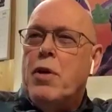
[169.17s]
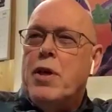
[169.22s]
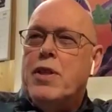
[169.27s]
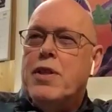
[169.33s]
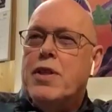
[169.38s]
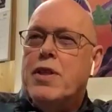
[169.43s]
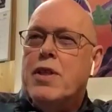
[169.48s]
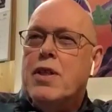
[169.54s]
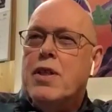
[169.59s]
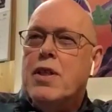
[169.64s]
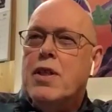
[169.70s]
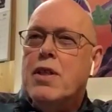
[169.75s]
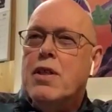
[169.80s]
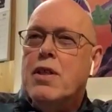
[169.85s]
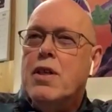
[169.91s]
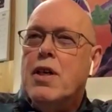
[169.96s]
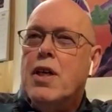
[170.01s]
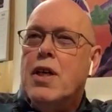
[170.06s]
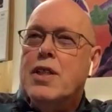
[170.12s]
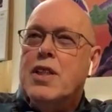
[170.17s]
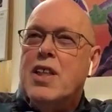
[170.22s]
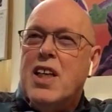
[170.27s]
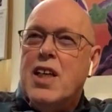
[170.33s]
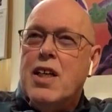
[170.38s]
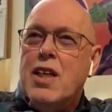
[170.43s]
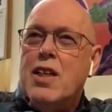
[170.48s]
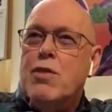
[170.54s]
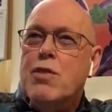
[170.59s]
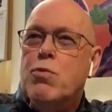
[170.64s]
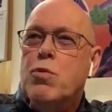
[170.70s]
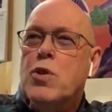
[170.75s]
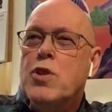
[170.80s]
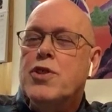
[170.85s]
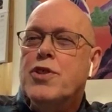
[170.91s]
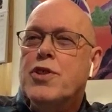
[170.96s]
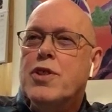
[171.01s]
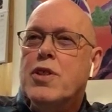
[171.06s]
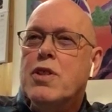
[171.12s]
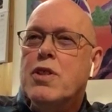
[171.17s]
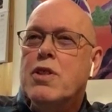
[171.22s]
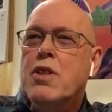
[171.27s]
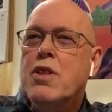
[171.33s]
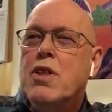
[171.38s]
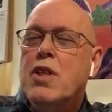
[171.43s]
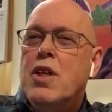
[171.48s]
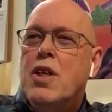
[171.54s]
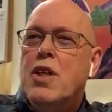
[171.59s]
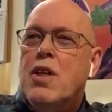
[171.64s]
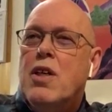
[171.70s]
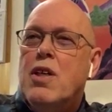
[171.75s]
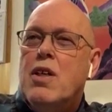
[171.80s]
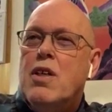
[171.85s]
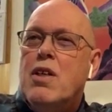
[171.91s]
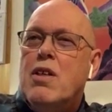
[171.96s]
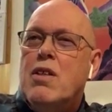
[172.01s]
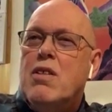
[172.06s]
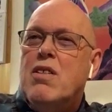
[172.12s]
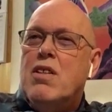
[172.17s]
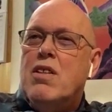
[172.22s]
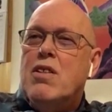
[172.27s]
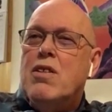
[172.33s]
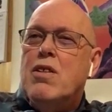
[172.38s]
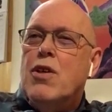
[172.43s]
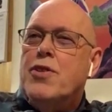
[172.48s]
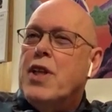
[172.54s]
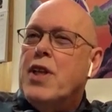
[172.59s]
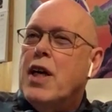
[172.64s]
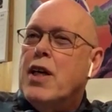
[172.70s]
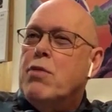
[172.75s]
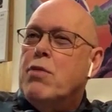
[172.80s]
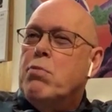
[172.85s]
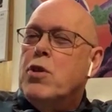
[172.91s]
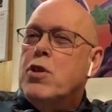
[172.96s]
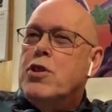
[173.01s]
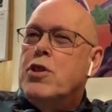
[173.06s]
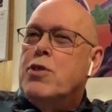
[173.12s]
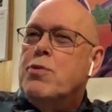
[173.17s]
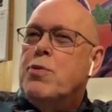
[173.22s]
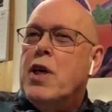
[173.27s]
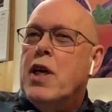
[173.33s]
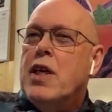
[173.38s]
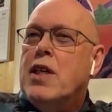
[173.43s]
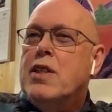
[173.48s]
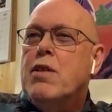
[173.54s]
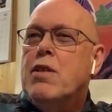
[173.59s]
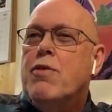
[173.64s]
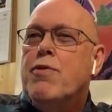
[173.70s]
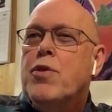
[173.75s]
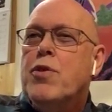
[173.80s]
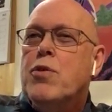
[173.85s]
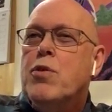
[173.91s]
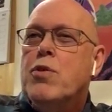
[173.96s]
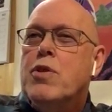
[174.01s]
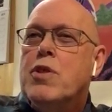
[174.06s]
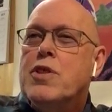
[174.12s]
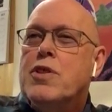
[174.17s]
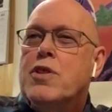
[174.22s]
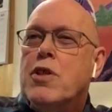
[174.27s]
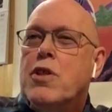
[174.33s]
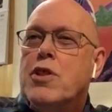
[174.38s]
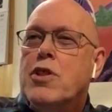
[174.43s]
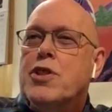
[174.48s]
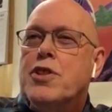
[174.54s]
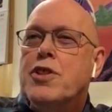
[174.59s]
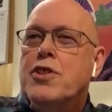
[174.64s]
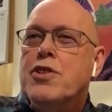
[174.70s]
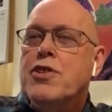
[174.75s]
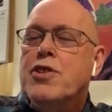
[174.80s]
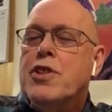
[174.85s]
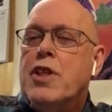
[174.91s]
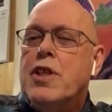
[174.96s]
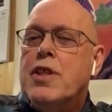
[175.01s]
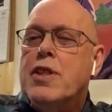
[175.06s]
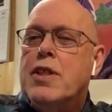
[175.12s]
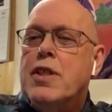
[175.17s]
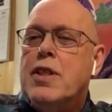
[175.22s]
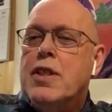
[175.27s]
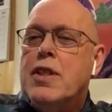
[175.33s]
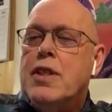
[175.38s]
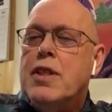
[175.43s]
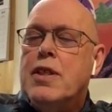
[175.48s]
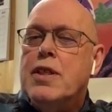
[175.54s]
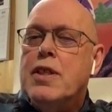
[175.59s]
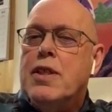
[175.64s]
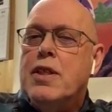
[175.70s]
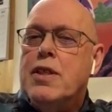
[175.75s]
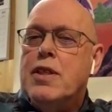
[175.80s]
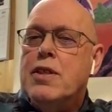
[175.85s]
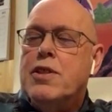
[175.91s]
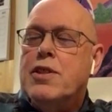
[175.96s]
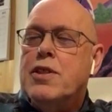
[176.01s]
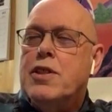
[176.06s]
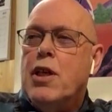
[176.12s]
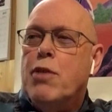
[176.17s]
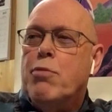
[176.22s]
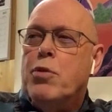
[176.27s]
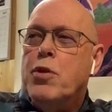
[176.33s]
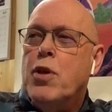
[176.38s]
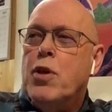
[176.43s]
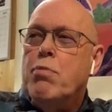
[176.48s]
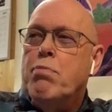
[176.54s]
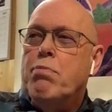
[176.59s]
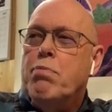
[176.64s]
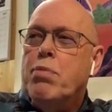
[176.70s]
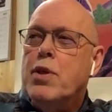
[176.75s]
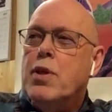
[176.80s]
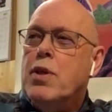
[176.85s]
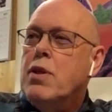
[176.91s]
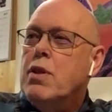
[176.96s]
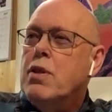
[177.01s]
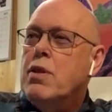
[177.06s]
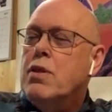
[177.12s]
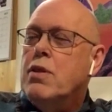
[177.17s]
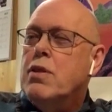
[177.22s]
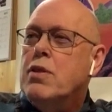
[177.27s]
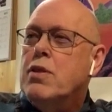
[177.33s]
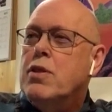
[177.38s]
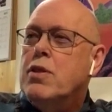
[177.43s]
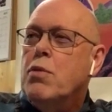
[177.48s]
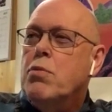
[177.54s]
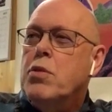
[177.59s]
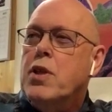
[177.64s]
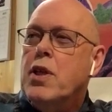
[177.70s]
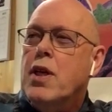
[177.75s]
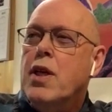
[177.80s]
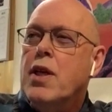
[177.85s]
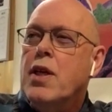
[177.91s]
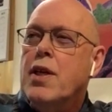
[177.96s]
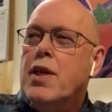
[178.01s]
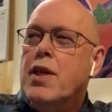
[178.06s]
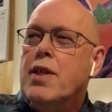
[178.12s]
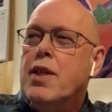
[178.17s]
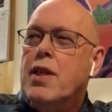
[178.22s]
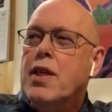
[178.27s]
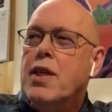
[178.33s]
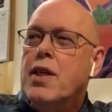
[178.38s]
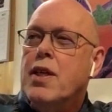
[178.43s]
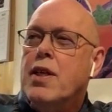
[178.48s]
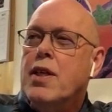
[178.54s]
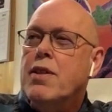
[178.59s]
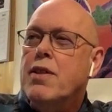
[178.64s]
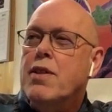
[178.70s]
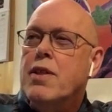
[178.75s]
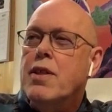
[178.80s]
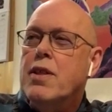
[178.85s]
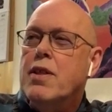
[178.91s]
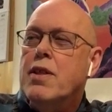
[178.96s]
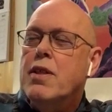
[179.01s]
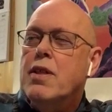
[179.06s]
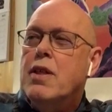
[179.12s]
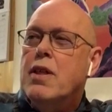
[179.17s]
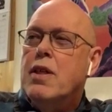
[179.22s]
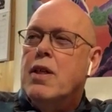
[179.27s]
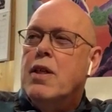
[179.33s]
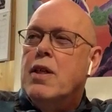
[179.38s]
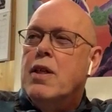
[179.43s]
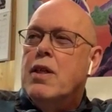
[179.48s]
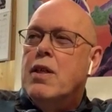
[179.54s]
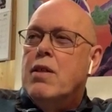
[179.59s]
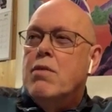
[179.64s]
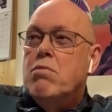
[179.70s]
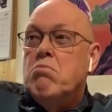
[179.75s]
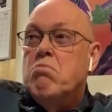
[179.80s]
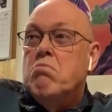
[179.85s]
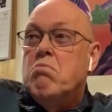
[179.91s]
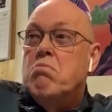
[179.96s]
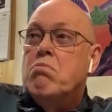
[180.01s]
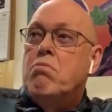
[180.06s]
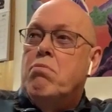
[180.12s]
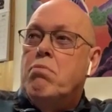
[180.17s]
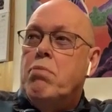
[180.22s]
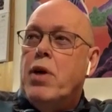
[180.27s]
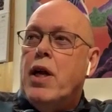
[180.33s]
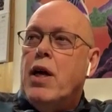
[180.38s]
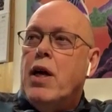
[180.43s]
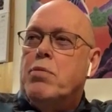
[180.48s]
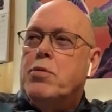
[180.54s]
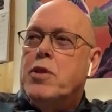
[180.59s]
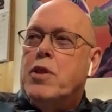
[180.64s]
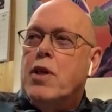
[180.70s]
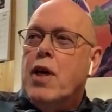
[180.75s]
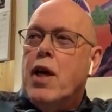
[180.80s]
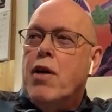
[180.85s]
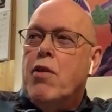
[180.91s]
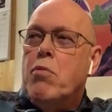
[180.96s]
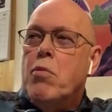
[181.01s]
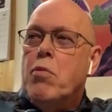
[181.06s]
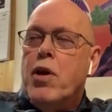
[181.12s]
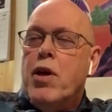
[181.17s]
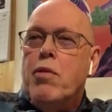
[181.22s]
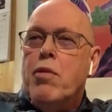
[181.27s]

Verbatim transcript: but uh, I think it was uh, not that much. We had a few discussions, and uh, he snapped up uh, something here and there, and uh, perhaps I gave my